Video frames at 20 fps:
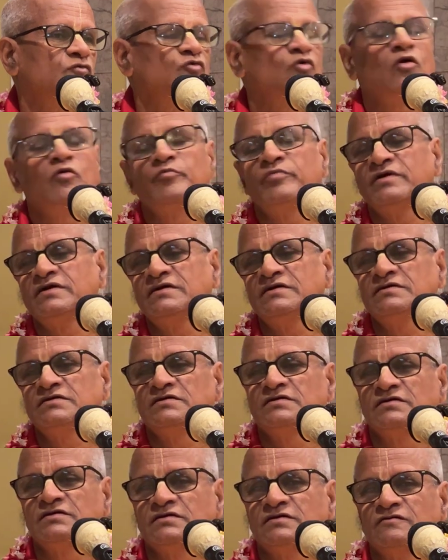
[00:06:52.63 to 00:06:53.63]
Nobody
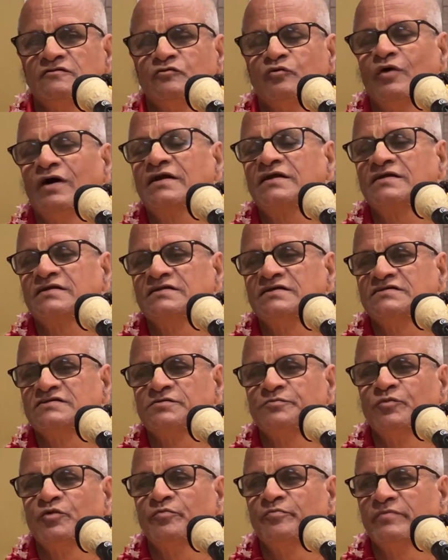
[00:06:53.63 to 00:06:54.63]
wants
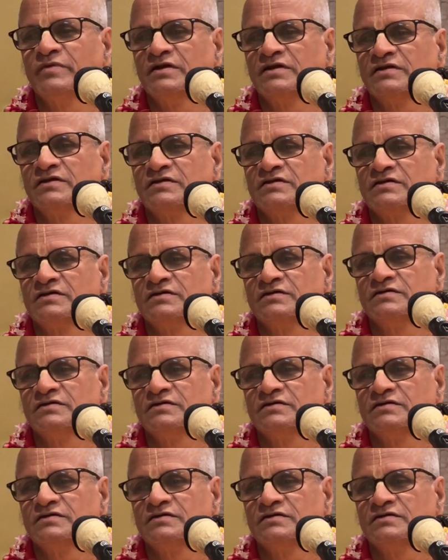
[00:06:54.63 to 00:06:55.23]
this movement.